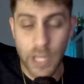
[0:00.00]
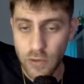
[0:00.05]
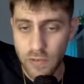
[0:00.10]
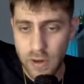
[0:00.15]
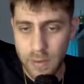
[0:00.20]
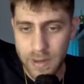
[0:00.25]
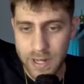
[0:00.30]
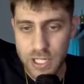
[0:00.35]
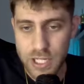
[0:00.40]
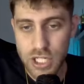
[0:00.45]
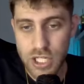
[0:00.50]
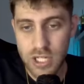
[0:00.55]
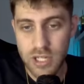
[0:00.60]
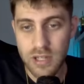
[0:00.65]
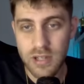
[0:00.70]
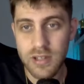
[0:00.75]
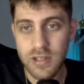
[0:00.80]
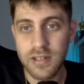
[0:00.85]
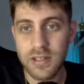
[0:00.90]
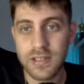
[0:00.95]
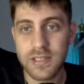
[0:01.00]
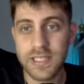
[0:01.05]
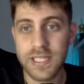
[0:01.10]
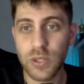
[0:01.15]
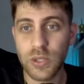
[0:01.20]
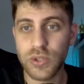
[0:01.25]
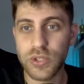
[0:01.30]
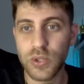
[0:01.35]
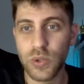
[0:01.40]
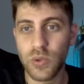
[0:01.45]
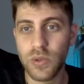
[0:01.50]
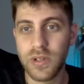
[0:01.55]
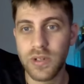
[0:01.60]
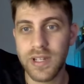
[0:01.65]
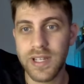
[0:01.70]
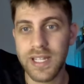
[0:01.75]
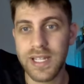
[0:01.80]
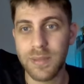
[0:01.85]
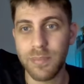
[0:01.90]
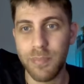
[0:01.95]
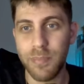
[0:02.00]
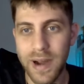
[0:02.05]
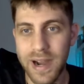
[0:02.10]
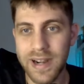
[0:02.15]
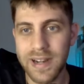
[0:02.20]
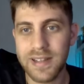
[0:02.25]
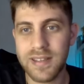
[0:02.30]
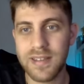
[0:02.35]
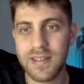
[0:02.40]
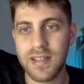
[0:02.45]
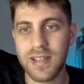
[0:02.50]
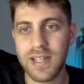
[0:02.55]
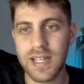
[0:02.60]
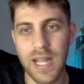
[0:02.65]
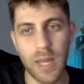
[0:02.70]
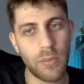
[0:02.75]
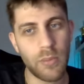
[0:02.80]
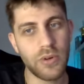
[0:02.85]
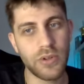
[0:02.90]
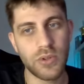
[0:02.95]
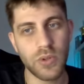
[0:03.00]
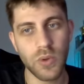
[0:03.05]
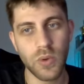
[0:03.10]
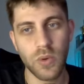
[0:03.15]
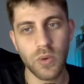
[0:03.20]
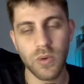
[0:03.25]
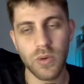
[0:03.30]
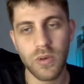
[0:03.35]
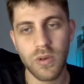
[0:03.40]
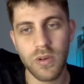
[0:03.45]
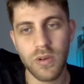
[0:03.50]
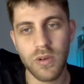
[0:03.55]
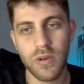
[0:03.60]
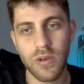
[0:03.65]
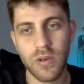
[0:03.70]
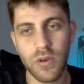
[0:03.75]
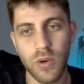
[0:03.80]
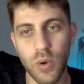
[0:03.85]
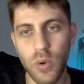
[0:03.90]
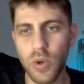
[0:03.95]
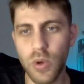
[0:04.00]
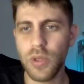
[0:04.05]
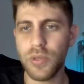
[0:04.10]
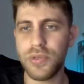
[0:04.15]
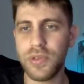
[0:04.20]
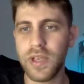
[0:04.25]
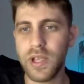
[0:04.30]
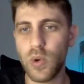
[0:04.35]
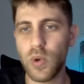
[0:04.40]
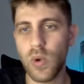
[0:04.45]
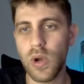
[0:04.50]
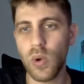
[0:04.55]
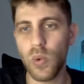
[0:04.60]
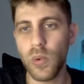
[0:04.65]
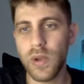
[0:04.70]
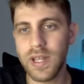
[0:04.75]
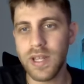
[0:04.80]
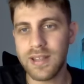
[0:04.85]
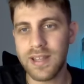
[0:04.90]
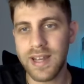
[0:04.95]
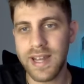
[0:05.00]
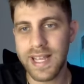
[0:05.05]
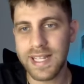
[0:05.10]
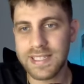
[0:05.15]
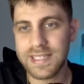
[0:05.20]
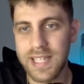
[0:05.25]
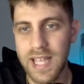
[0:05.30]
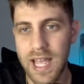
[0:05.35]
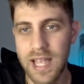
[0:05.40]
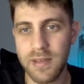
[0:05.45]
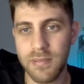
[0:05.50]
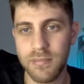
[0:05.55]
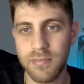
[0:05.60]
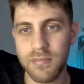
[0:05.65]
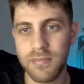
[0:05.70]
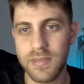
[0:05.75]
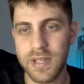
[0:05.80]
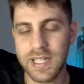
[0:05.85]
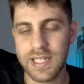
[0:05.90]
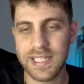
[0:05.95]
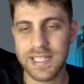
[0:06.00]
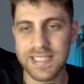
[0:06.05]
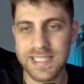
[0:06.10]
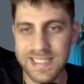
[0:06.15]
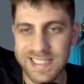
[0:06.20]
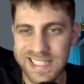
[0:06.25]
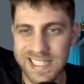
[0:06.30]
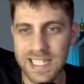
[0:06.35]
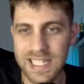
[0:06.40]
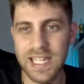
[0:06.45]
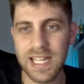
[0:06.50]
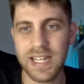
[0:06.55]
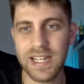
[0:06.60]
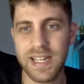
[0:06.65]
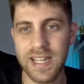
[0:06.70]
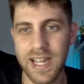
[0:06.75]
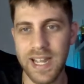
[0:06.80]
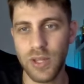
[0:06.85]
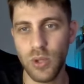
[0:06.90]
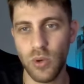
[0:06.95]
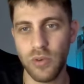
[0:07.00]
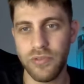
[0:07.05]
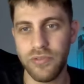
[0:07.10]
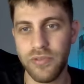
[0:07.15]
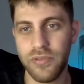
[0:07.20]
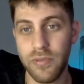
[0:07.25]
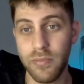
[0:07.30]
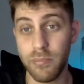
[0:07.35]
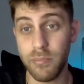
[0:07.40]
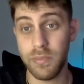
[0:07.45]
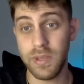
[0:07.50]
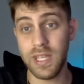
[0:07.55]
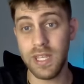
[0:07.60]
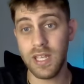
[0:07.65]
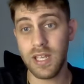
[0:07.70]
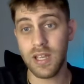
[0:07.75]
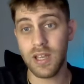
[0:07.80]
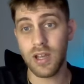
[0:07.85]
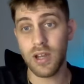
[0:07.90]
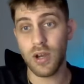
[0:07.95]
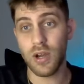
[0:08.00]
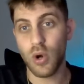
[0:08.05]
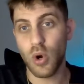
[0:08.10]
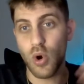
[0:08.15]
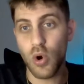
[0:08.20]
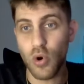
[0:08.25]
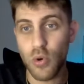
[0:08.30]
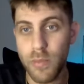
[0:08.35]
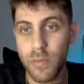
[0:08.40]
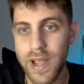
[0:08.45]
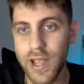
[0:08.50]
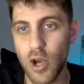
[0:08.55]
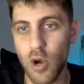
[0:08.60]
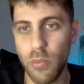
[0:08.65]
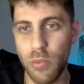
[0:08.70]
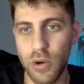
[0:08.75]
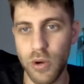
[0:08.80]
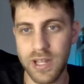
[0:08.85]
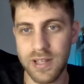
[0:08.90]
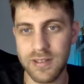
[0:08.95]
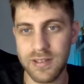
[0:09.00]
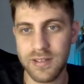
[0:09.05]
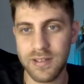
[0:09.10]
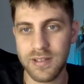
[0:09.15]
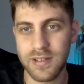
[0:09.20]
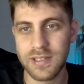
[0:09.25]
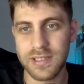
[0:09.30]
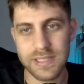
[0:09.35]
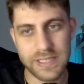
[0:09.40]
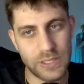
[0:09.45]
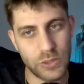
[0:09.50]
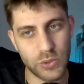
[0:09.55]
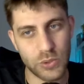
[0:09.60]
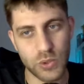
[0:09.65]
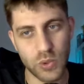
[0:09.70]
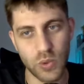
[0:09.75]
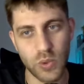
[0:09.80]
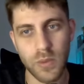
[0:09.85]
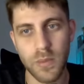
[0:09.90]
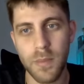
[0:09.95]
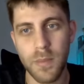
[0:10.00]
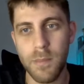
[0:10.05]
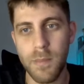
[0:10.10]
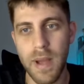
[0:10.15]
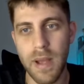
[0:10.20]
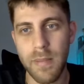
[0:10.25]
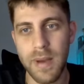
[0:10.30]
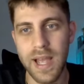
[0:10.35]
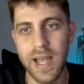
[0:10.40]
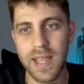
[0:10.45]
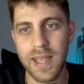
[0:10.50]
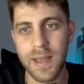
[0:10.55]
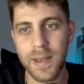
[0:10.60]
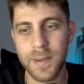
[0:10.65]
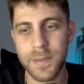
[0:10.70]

you very much. See you soon in part number 2. Who do you think will win the next game in the Sicilian Najdorf? Me or my opponent? See you soon. Bye bye.